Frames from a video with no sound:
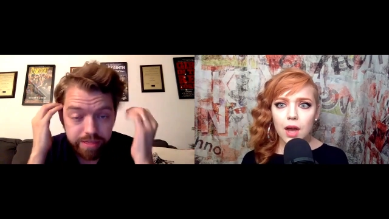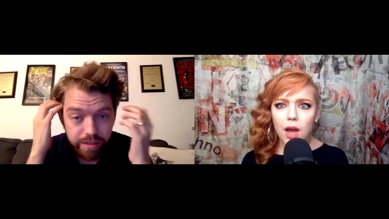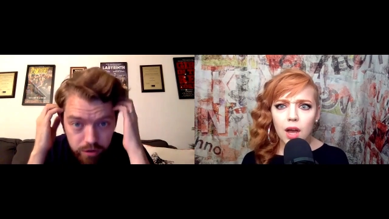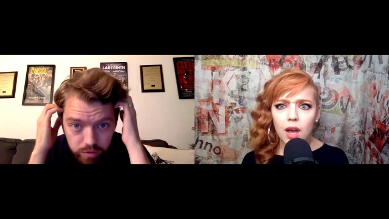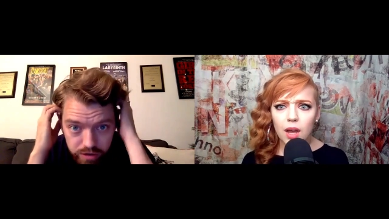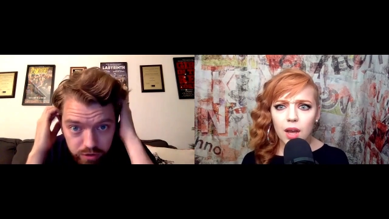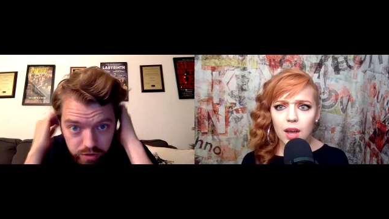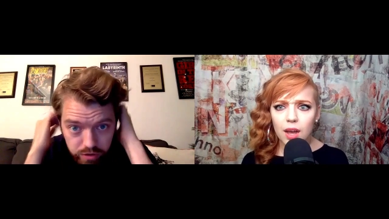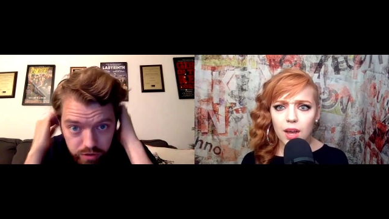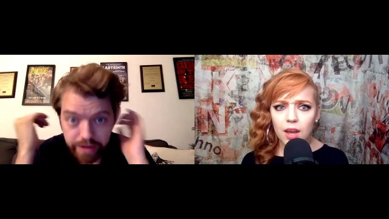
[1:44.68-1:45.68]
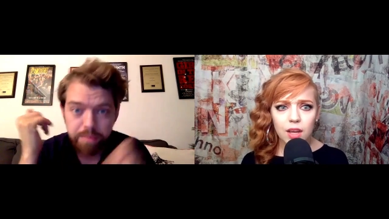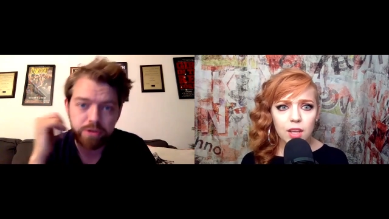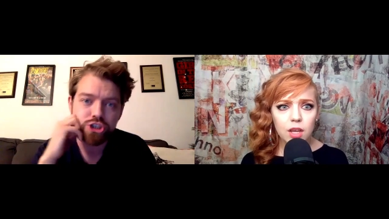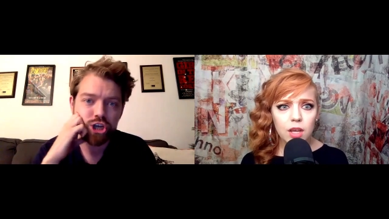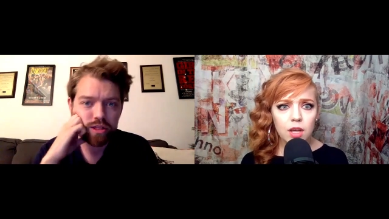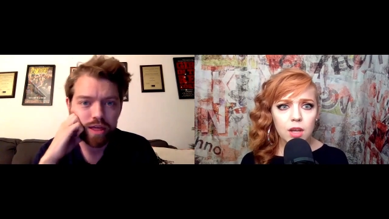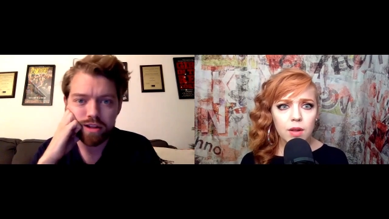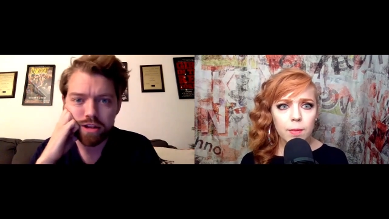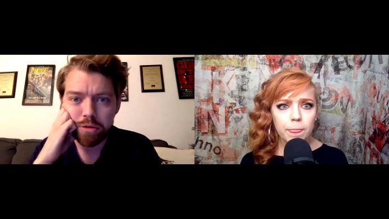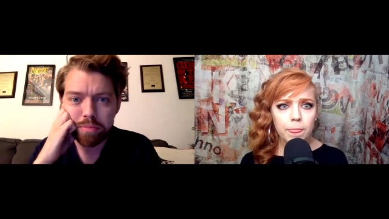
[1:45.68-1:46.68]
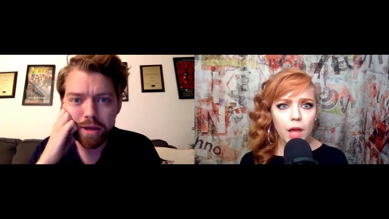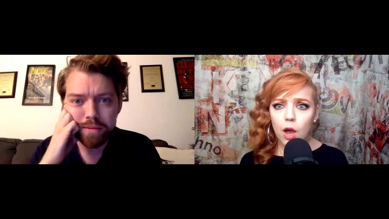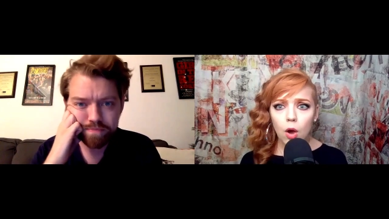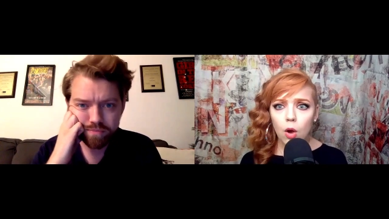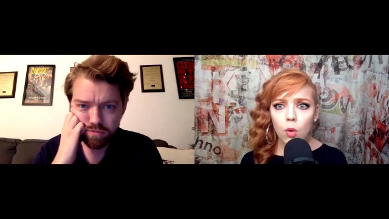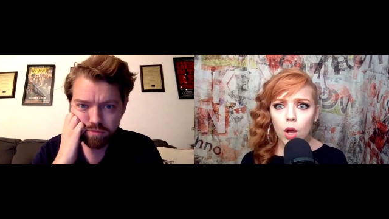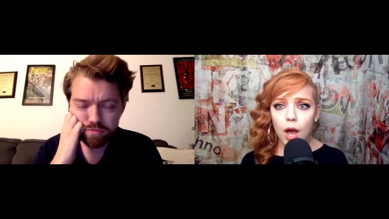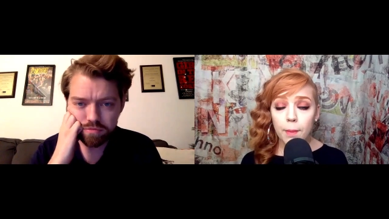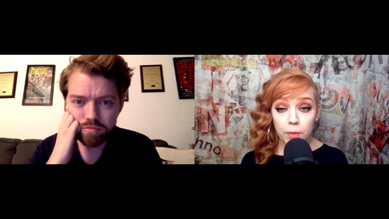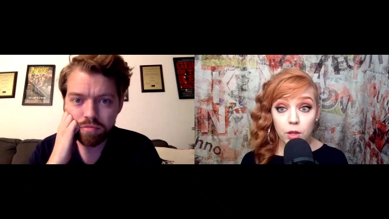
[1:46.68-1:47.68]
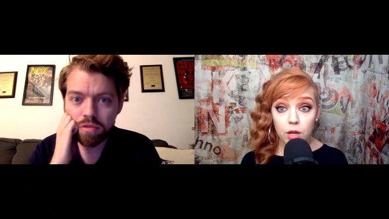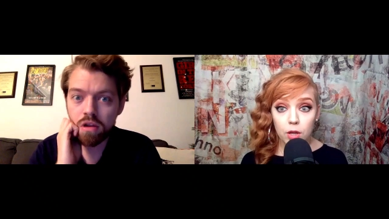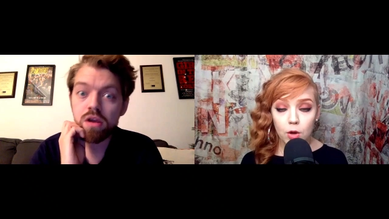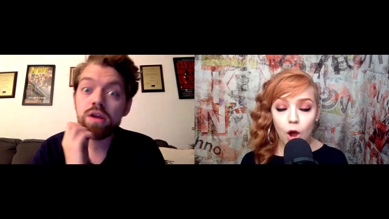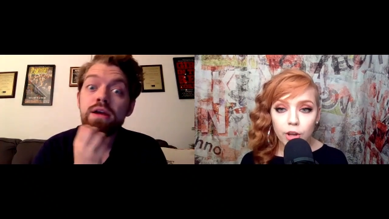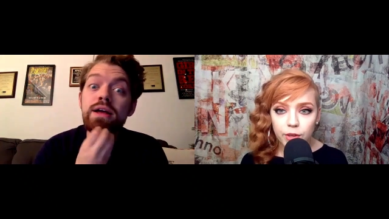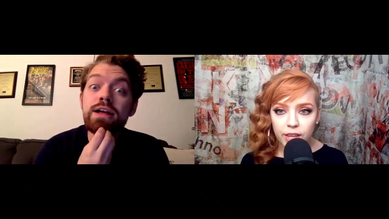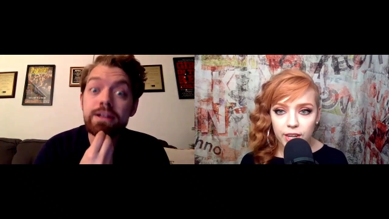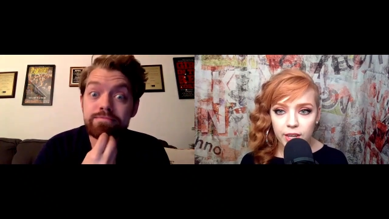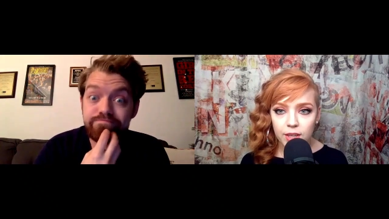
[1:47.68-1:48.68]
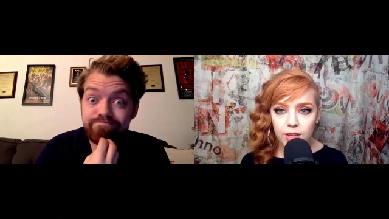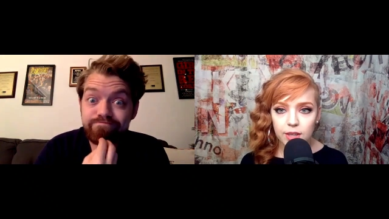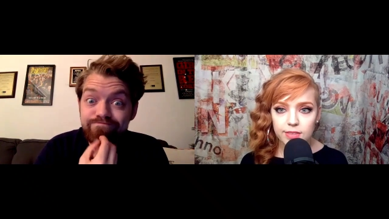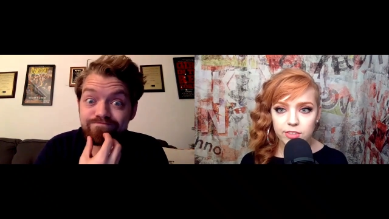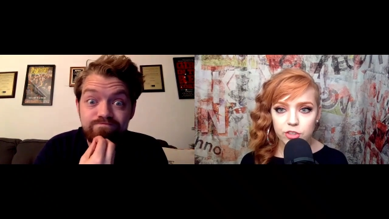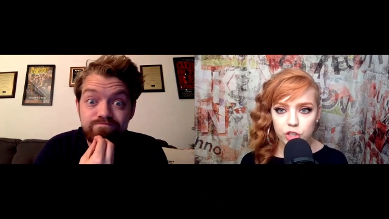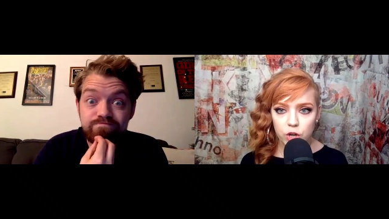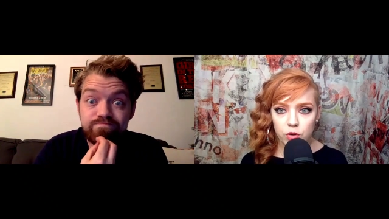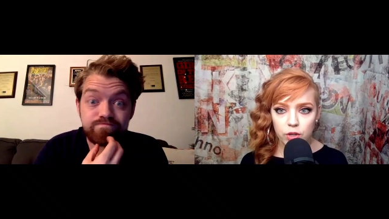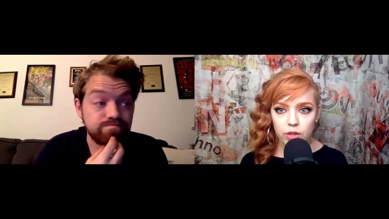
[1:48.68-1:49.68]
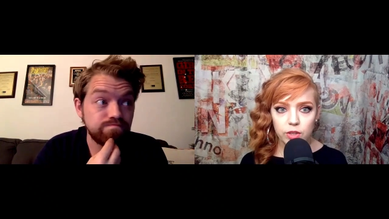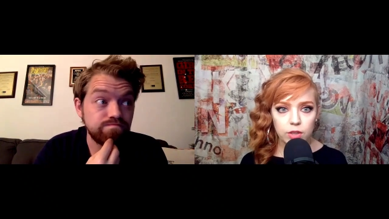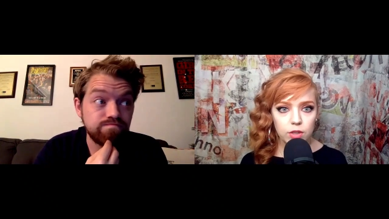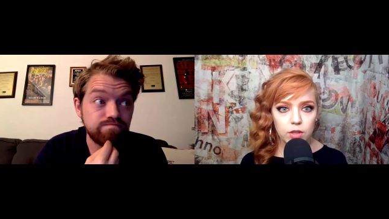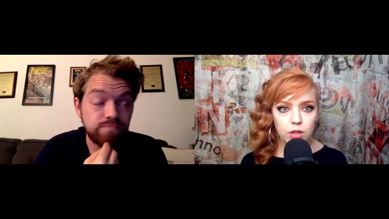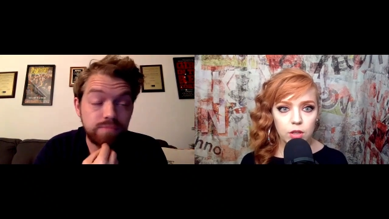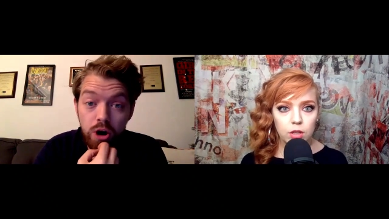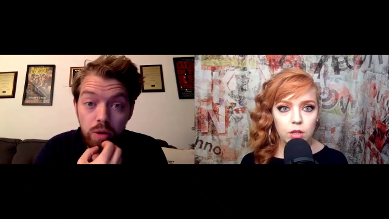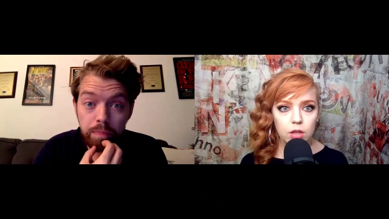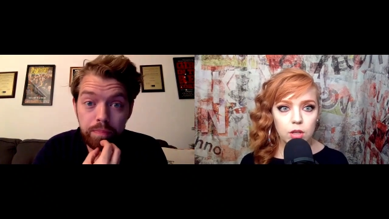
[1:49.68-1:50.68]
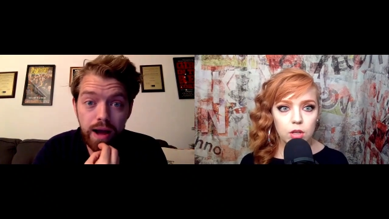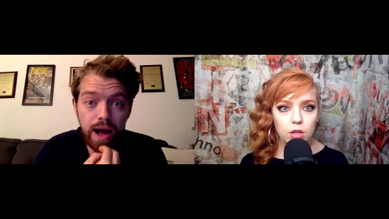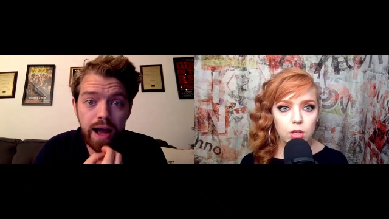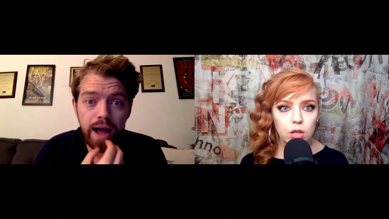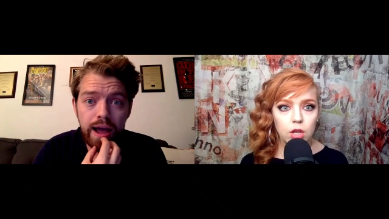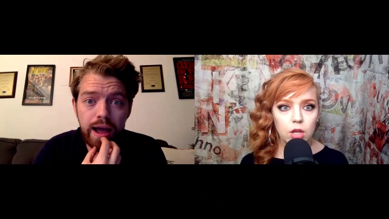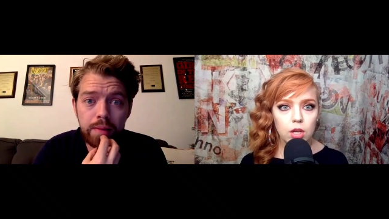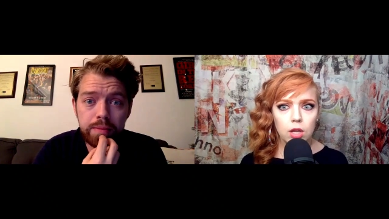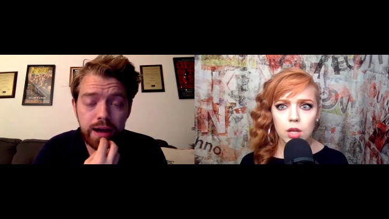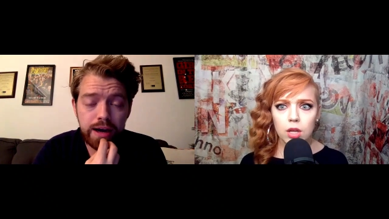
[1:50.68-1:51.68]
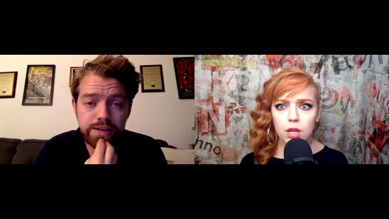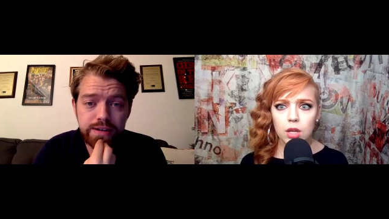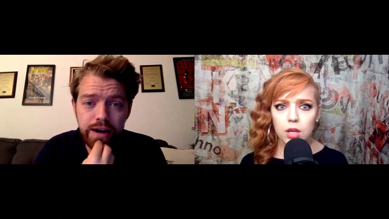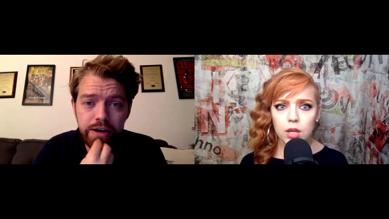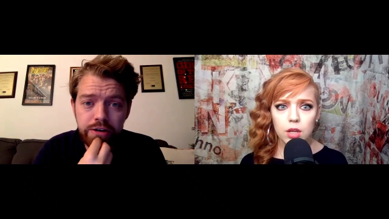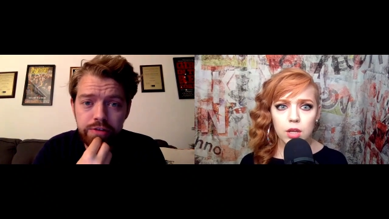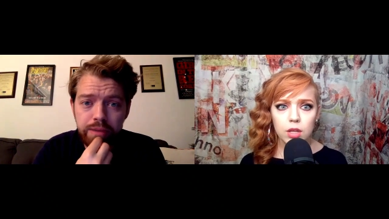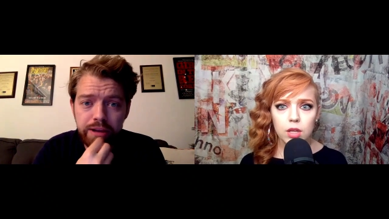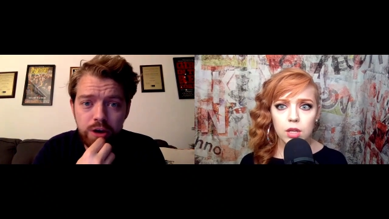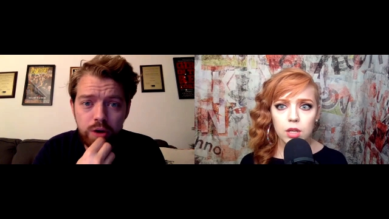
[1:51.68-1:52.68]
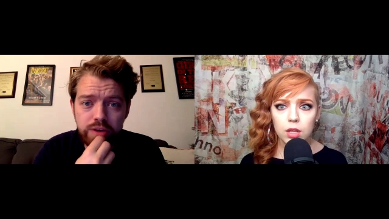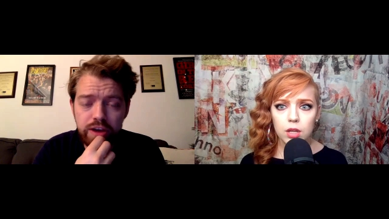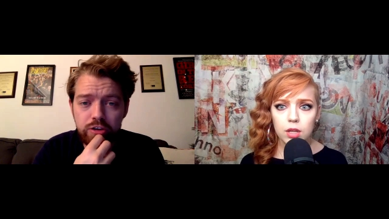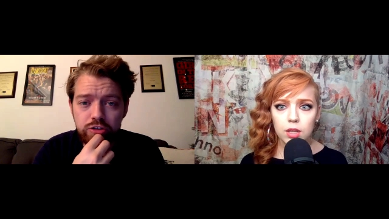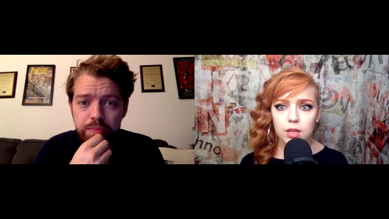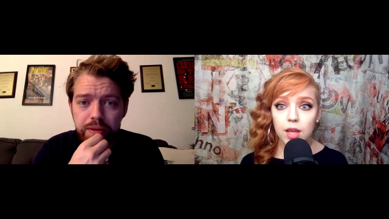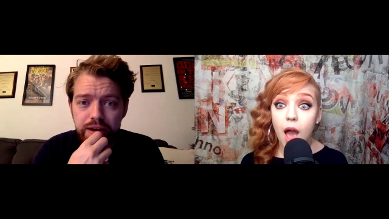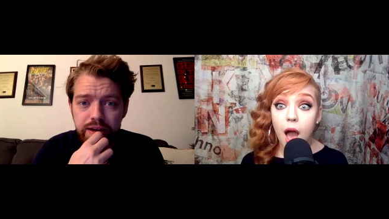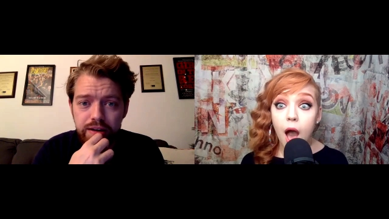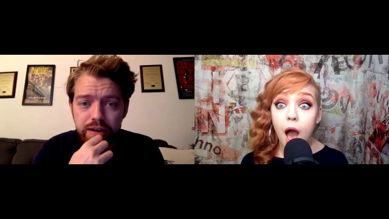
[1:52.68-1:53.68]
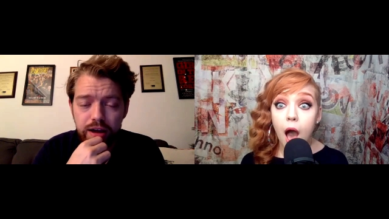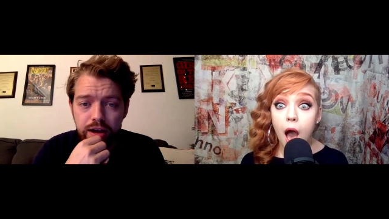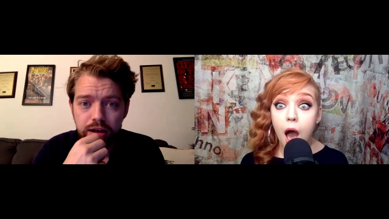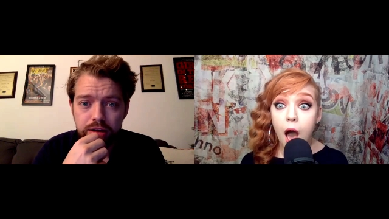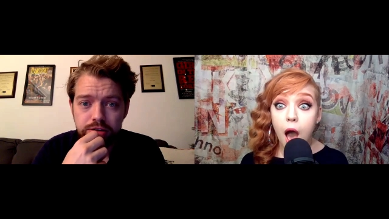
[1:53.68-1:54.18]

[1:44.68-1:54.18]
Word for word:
Speaker 1: think you need to like appreciate that a little bit.
Speaker 2: Are you kidding? Is this a joke?
Speaker 1: Nope. I'm kind of tired of my coattails being uh,